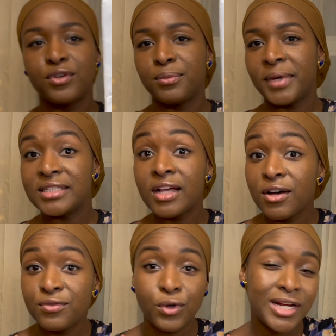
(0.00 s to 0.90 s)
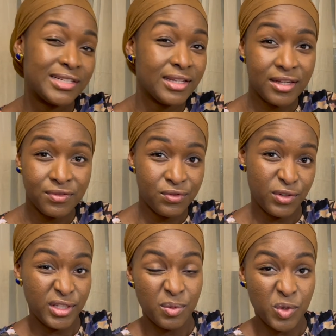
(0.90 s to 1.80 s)
for myself or as a gift for
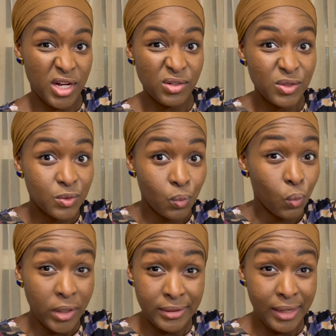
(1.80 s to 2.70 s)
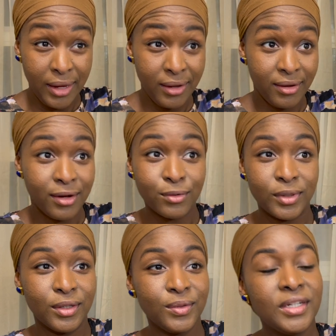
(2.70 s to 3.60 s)
someone else one day. I don't
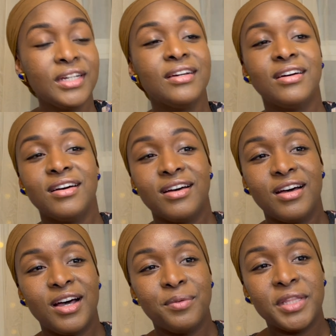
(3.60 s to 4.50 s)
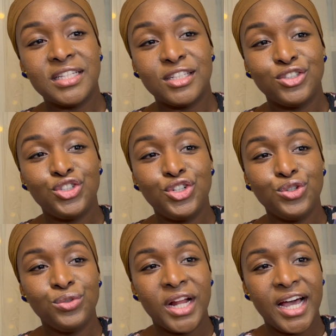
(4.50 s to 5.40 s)
know. But this is
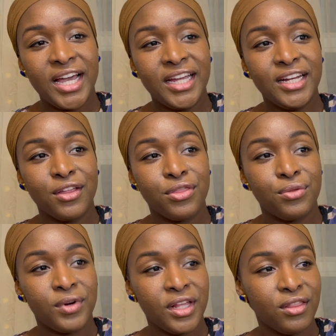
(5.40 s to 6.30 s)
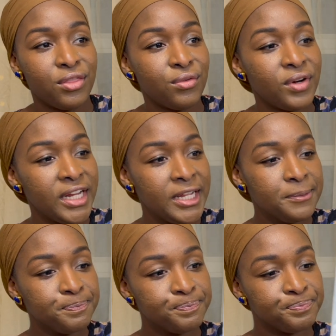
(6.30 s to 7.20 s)
2933.